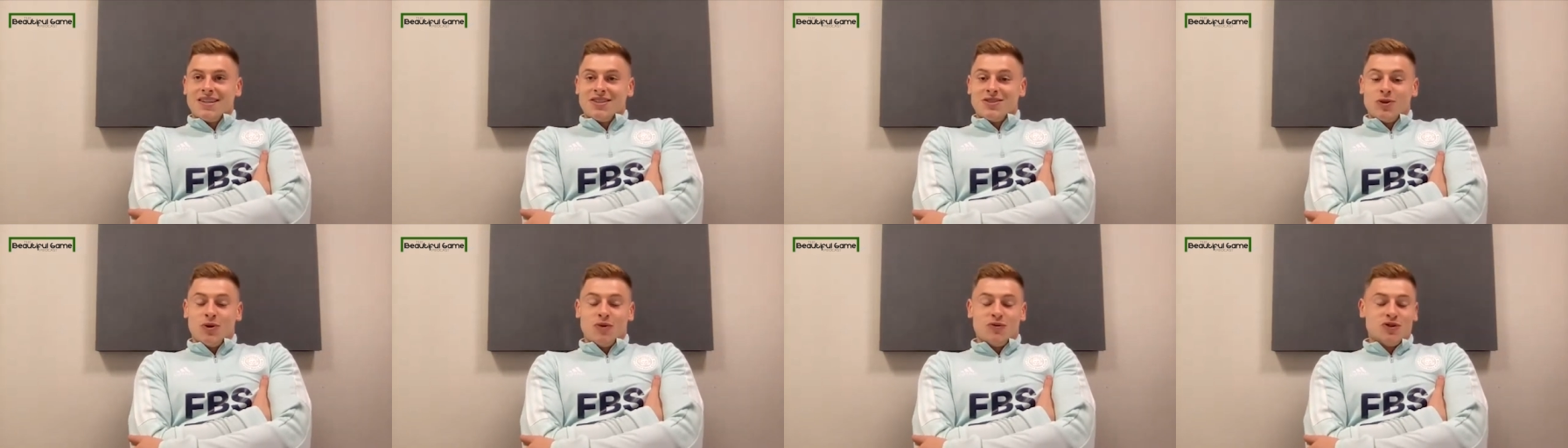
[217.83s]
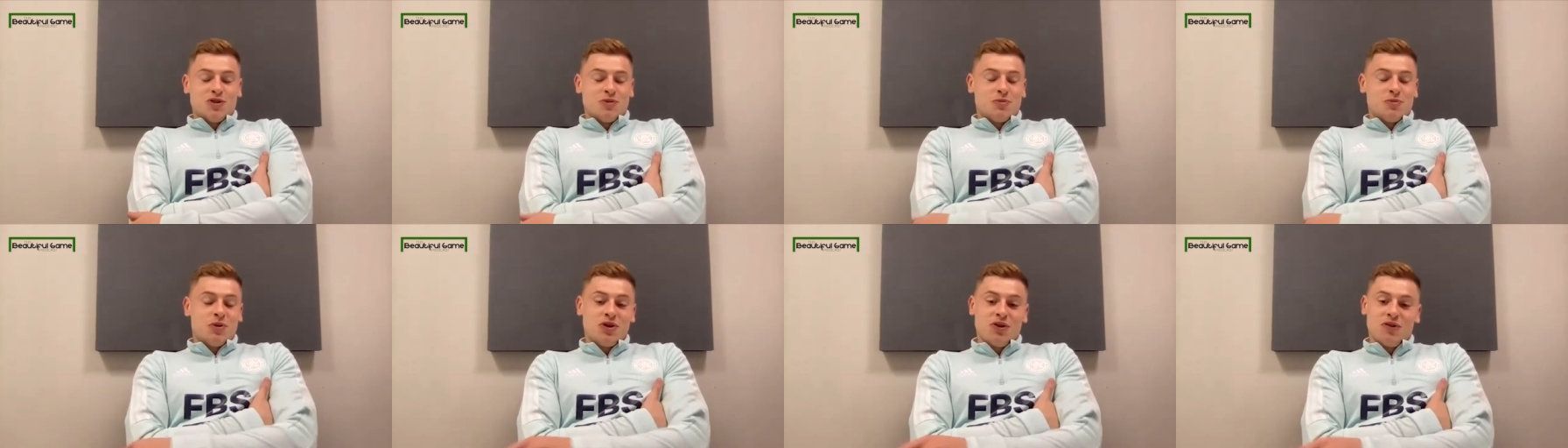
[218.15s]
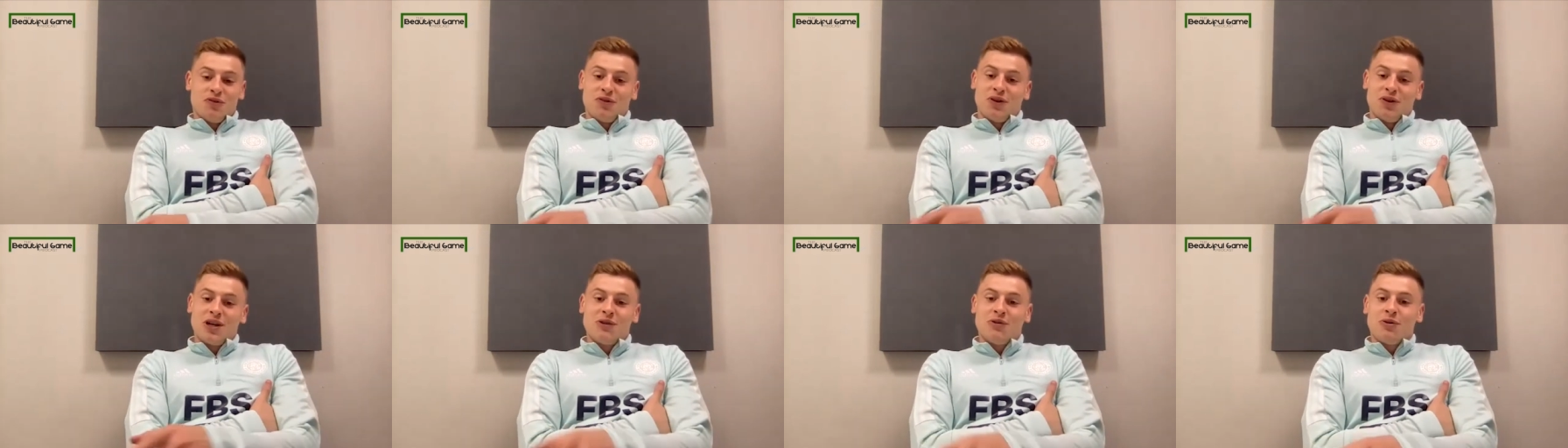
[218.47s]
sort of just put
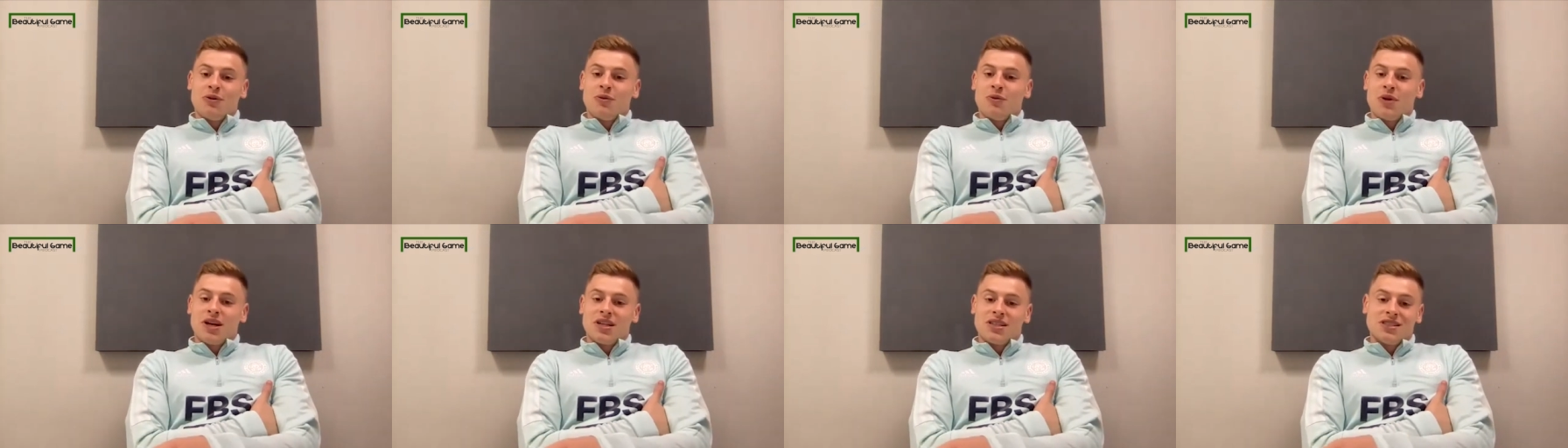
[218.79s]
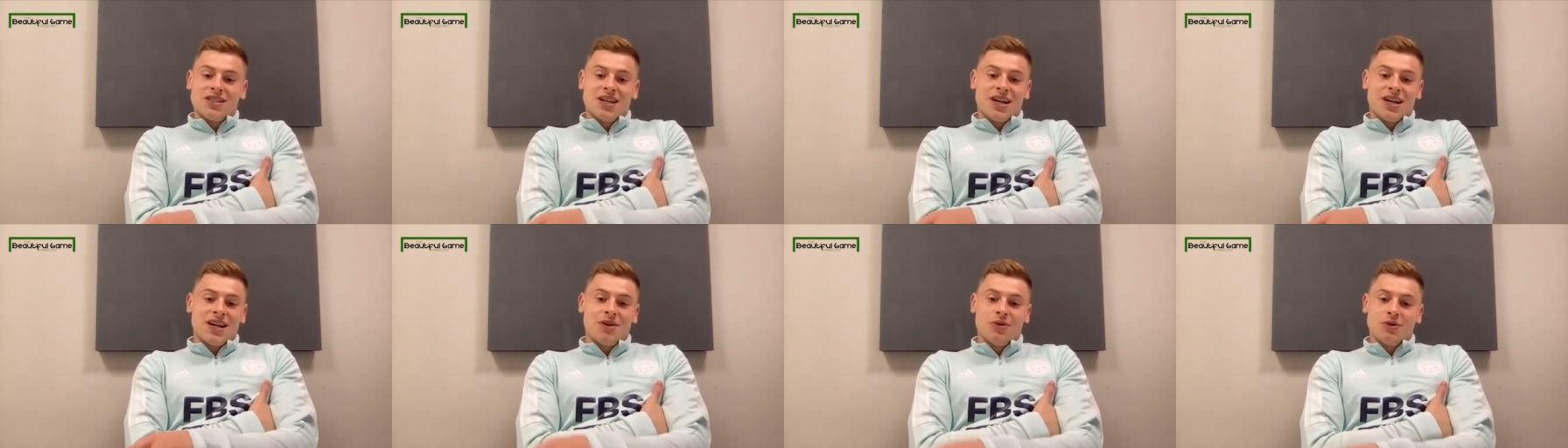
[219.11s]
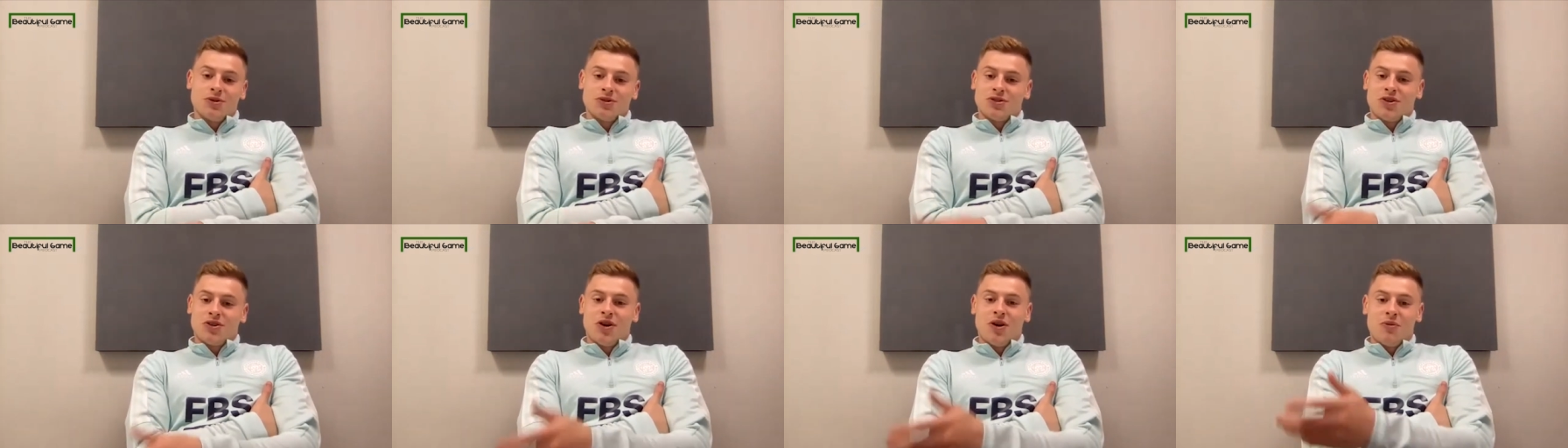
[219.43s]
your finger on
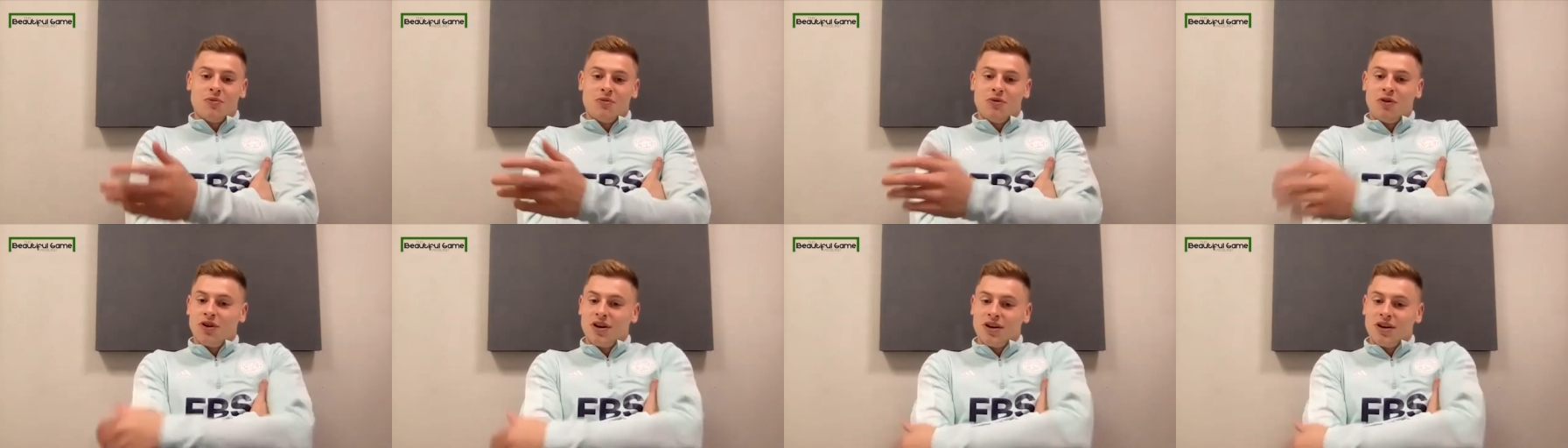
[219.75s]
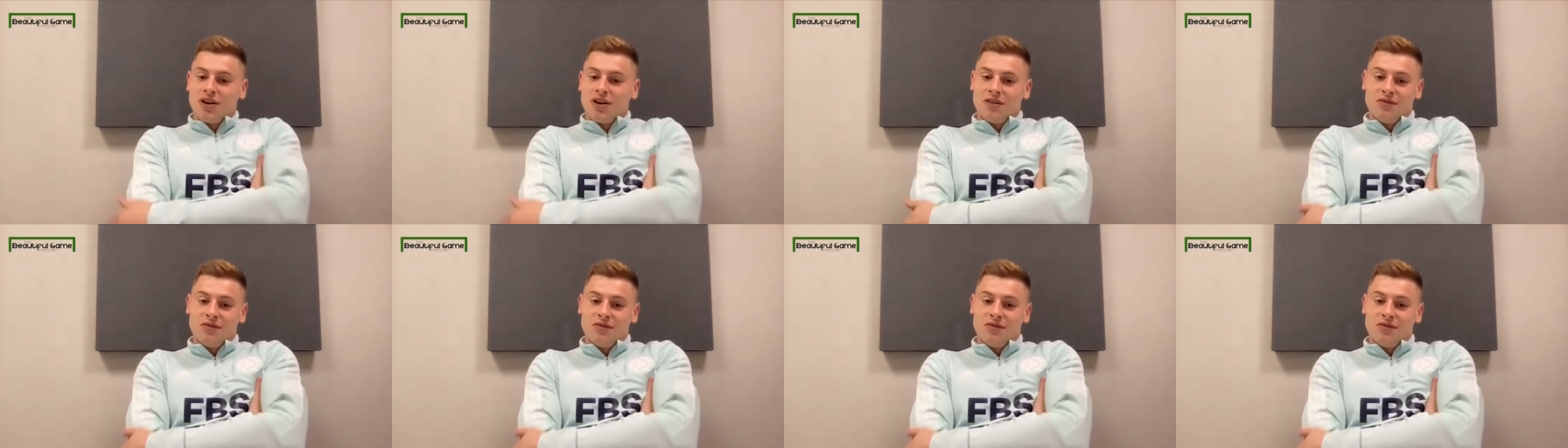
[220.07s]
exactly what's going wrong.